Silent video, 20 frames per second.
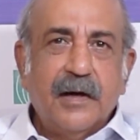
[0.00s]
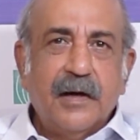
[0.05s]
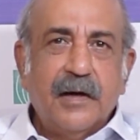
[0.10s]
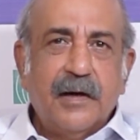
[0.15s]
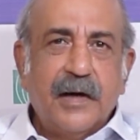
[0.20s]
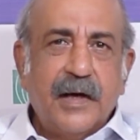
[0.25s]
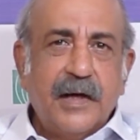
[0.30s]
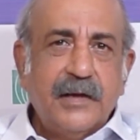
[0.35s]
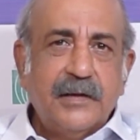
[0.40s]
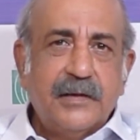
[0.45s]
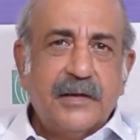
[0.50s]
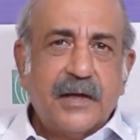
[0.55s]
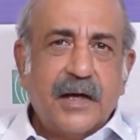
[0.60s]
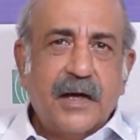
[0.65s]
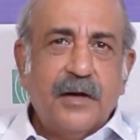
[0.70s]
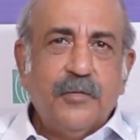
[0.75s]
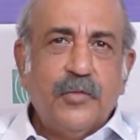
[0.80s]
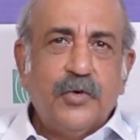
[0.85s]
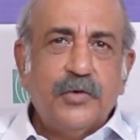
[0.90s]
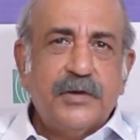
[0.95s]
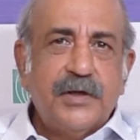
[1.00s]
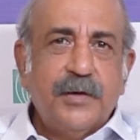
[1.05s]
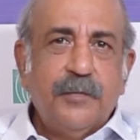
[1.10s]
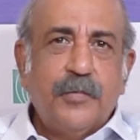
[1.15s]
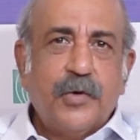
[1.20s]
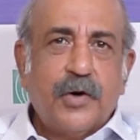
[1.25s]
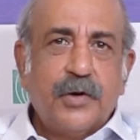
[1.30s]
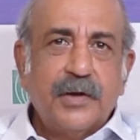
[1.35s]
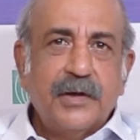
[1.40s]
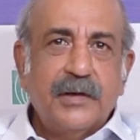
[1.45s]
Next and most
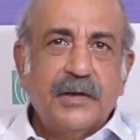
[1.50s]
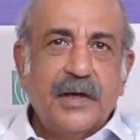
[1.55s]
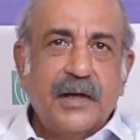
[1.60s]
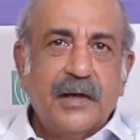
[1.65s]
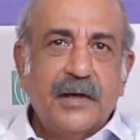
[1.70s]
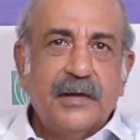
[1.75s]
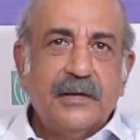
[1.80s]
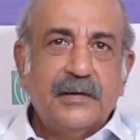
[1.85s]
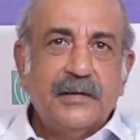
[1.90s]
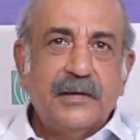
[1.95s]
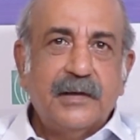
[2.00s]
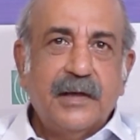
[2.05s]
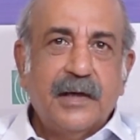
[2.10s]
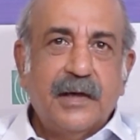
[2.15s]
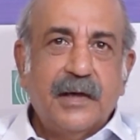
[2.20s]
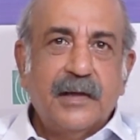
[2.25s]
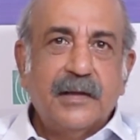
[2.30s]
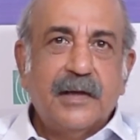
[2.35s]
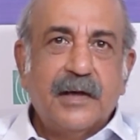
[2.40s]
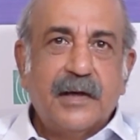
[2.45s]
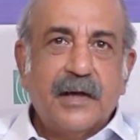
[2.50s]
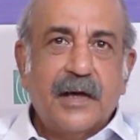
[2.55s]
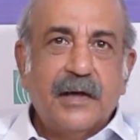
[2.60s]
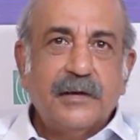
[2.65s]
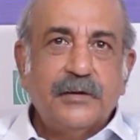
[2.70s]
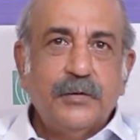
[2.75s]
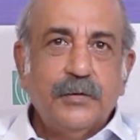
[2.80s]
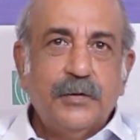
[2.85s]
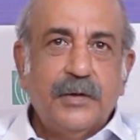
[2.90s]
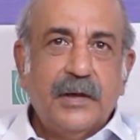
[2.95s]
important thing is that
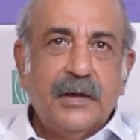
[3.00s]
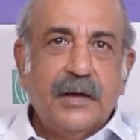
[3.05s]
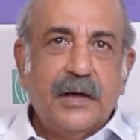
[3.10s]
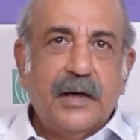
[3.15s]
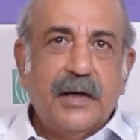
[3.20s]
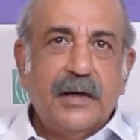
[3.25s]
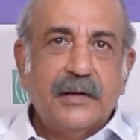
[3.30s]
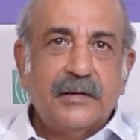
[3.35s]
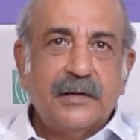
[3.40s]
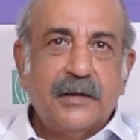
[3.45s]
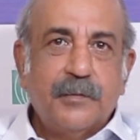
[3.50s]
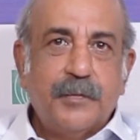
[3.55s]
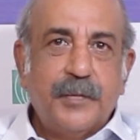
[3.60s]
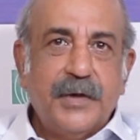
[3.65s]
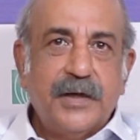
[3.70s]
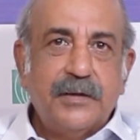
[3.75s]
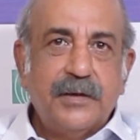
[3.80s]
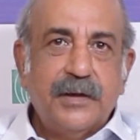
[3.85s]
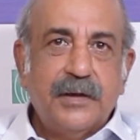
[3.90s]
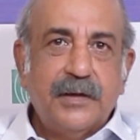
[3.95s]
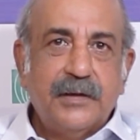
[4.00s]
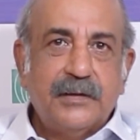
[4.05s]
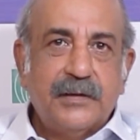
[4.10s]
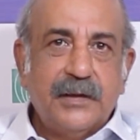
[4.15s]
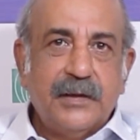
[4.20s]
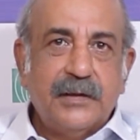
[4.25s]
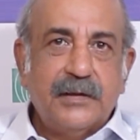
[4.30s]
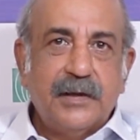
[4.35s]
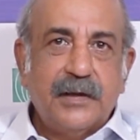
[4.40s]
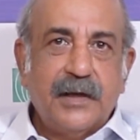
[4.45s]
as soon as the patient is
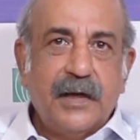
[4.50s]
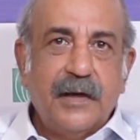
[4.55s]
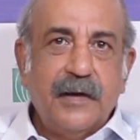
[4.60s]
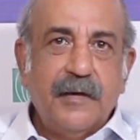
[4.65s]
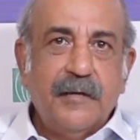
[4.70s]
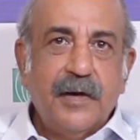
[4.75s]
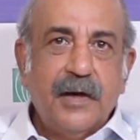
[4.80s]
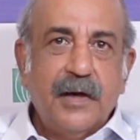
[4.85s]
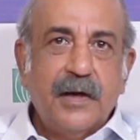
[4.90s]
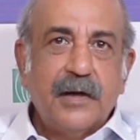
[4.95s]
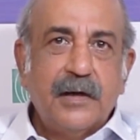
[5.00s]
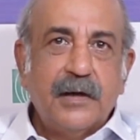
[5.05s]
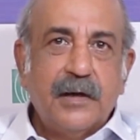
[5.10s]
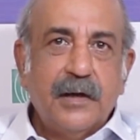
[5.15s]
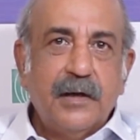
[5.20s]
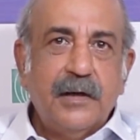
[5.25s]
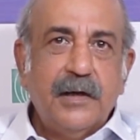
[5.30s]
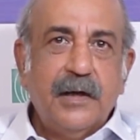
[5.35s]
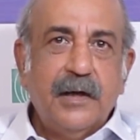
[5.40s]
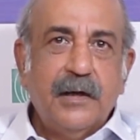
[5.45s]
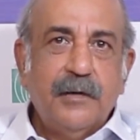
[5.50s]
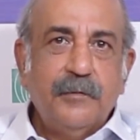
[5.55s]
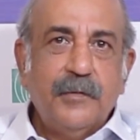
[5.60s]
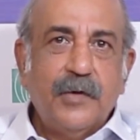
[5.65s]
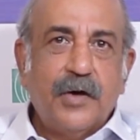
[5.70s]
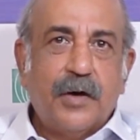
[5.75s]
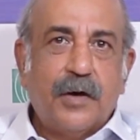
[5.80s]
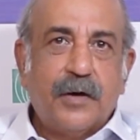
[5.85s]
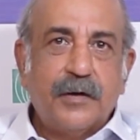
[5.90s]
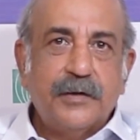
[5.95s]
seizuring, turn him
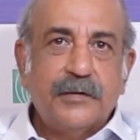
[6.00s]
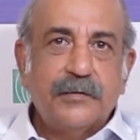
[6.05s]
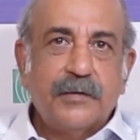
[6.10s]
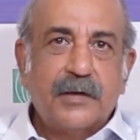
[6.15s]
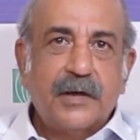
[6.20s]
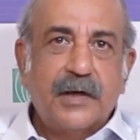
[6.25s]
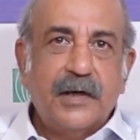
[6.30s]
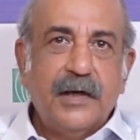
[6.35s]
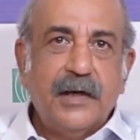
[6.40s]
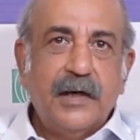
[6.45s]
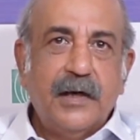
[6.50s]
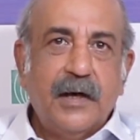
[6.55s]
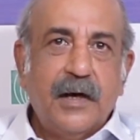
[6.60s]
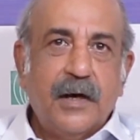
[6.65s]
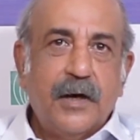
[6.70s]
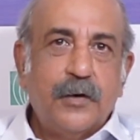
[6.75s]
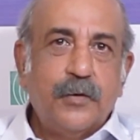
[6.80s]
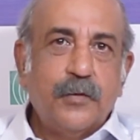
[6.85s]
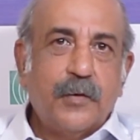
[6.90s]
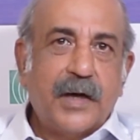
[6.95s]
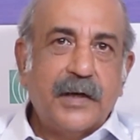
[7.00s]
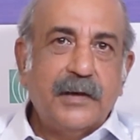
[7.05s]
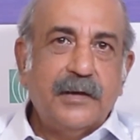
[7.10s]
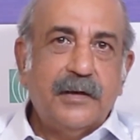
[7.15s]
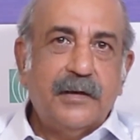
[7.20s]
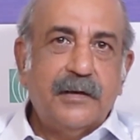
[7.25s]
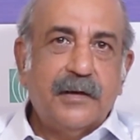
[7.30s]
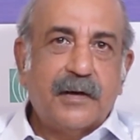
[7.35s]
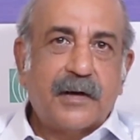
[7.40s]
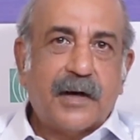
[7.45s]
horizontally to
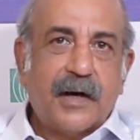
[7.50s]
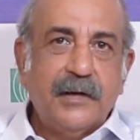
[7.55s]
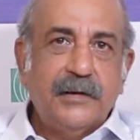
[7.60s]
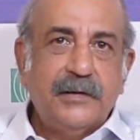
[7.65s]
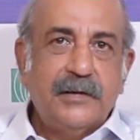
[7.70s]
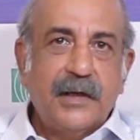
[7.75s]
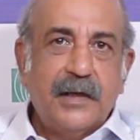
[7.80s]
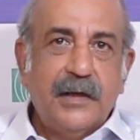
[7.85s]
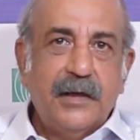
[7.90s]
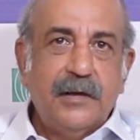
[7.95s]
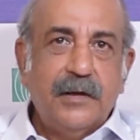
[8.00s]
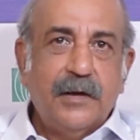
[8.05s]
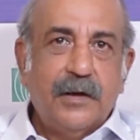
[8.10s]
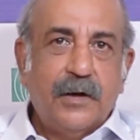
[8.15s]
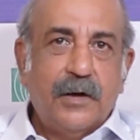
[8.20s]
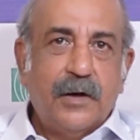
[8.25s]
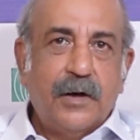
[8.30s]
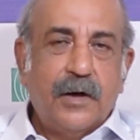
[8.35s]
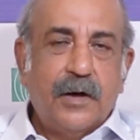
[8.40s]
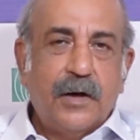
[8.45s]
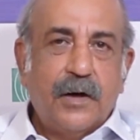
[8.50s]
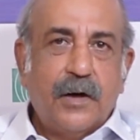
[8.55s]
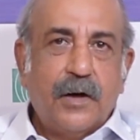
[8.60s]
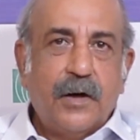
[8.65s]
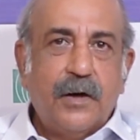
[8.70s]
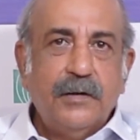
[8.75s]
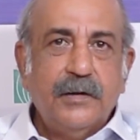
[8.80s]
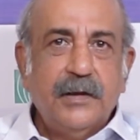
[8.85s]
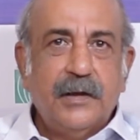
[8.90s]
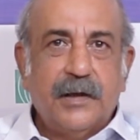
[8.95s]
either the right side
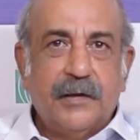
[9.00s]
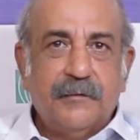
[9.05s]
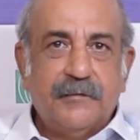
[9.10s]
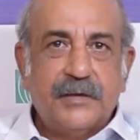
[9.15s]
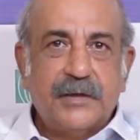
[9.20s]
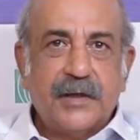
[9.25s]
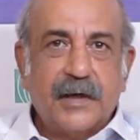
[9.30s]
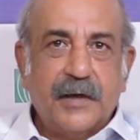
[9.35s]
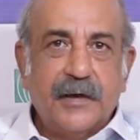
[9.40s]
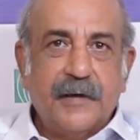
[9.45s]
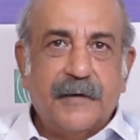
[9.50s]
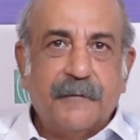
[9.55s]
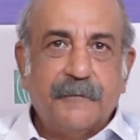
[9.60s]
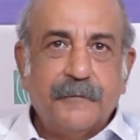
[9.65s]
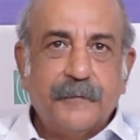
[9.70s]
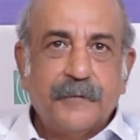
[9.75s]
or the left side.